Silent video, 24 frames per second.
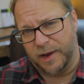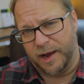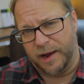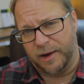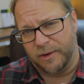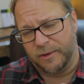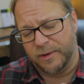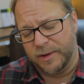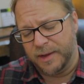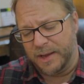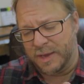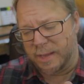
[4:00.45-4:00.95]

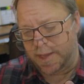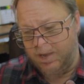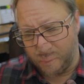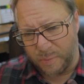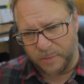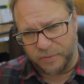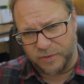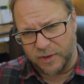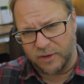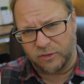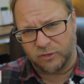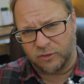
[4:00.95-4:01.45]
now.
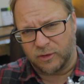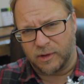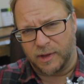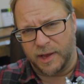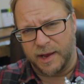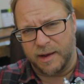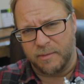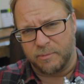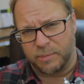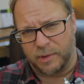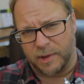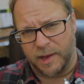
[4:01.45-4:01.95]
But these
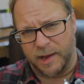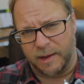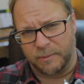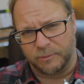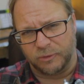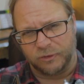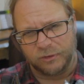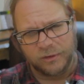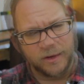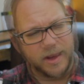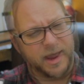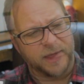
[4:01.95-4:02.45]
clamp
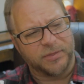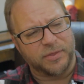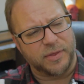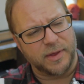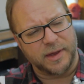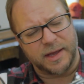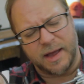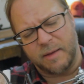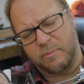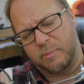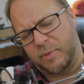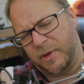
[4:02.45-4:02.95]
lamps, I
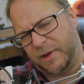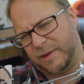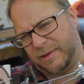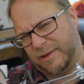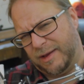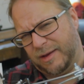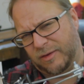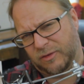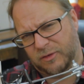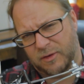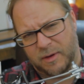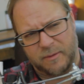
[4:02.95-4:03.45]
think I picked
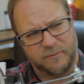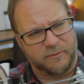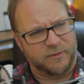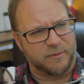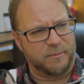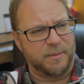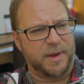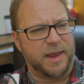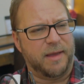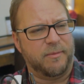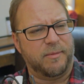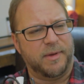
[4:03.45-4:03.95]
these up for
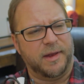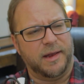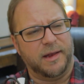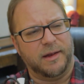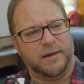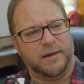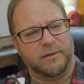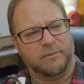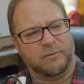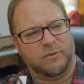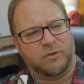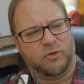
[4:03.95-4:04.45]

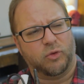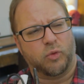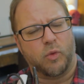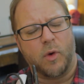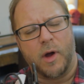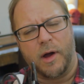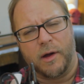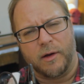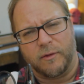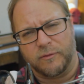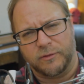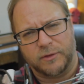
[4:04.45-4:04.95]
maybe
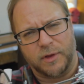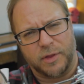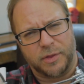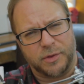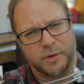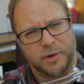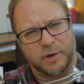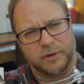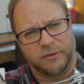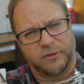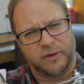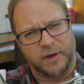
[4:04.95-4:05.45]
$12 to
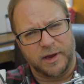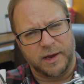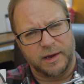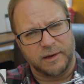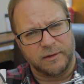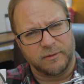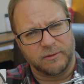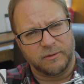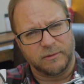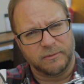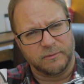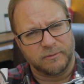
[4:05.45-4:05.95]

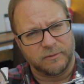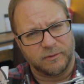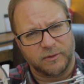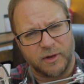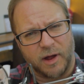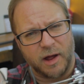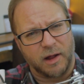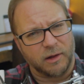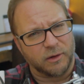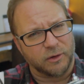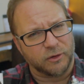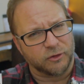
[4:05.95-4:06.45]

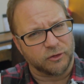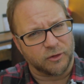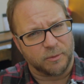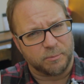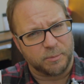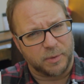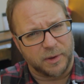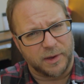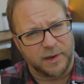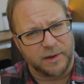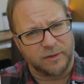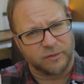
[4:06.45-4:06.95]
$13 a
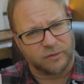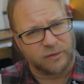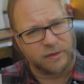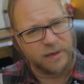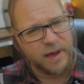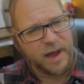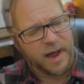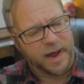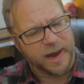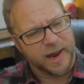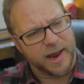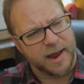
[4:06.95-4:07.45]
piece.
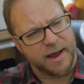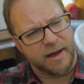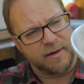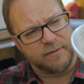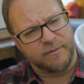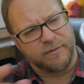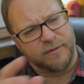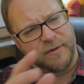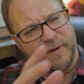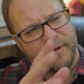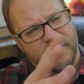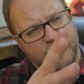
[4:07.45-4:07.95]
I
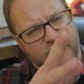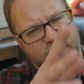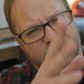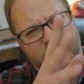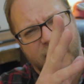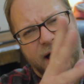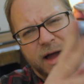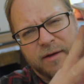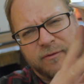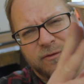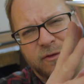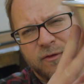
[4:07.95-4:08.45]
have
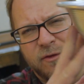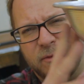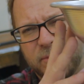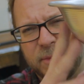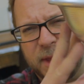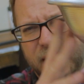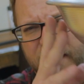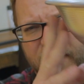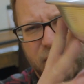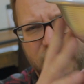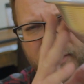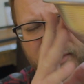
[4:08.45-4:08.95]
5 of them
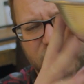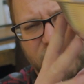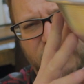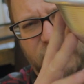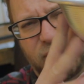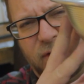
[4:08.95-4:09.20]
that are this